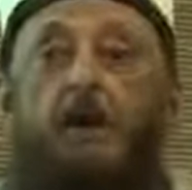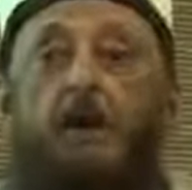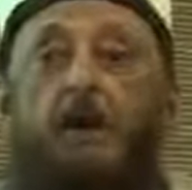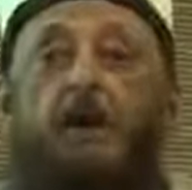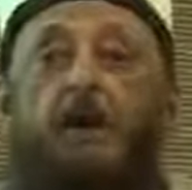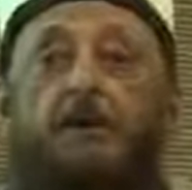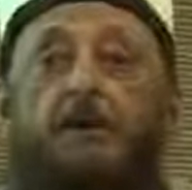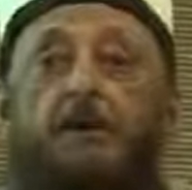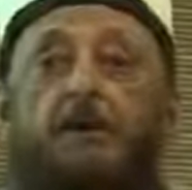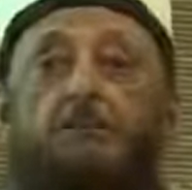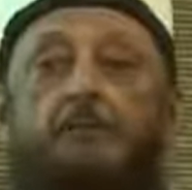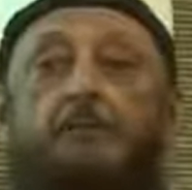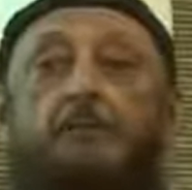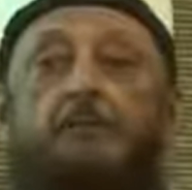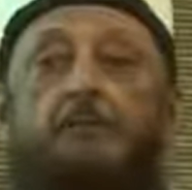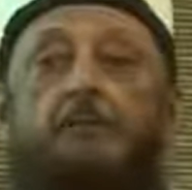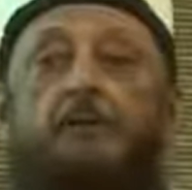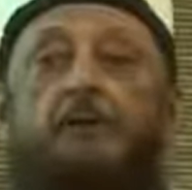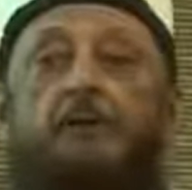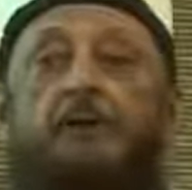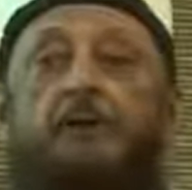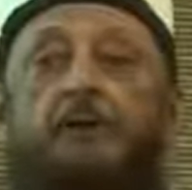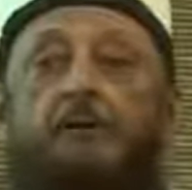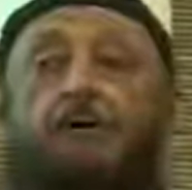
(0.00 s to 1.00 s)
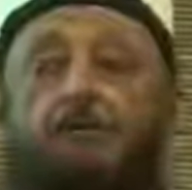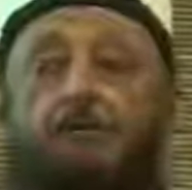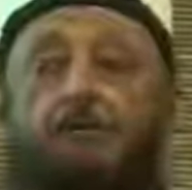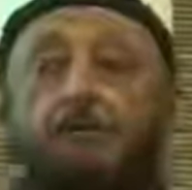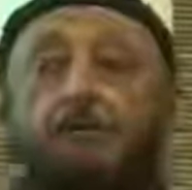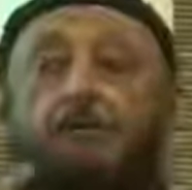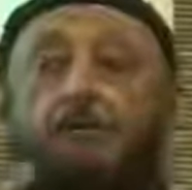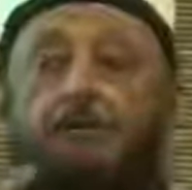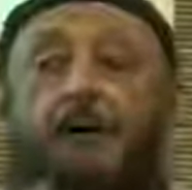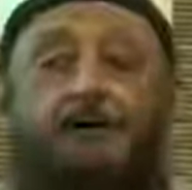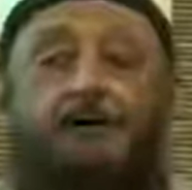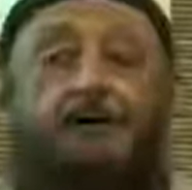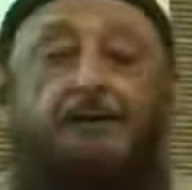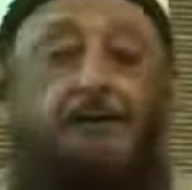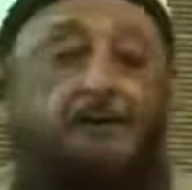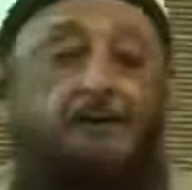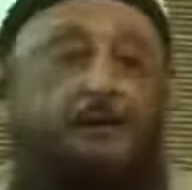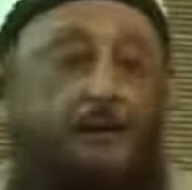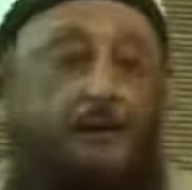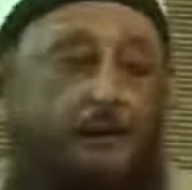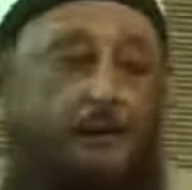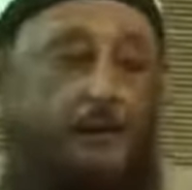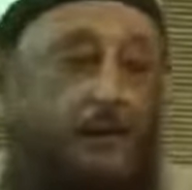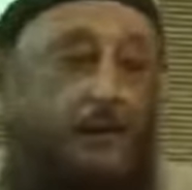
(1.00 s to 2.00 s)
But while the book is
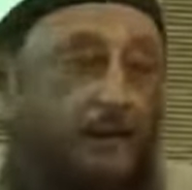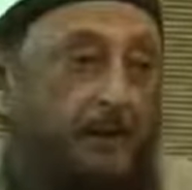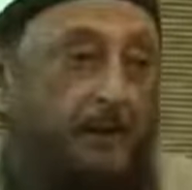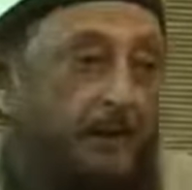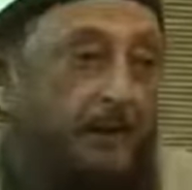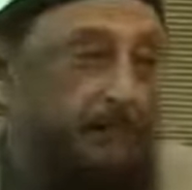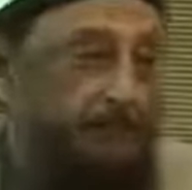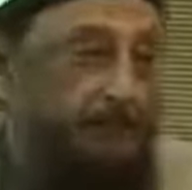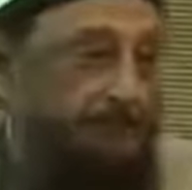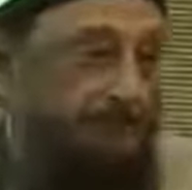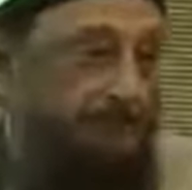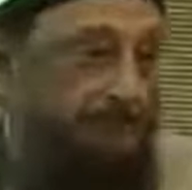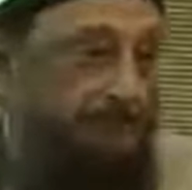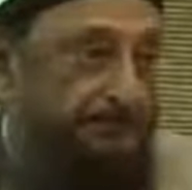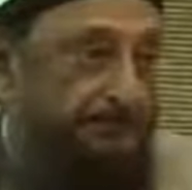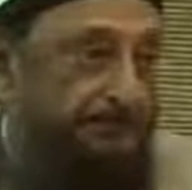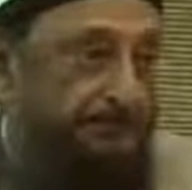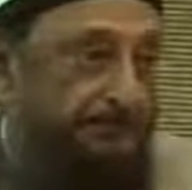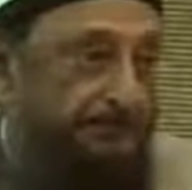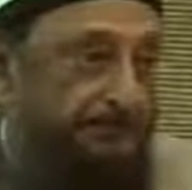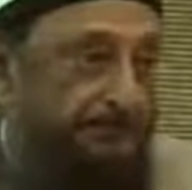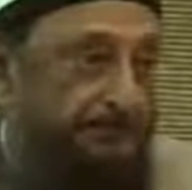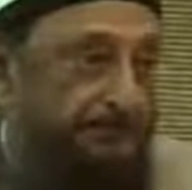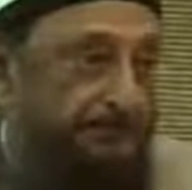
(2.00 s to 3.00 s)
protected by Allah,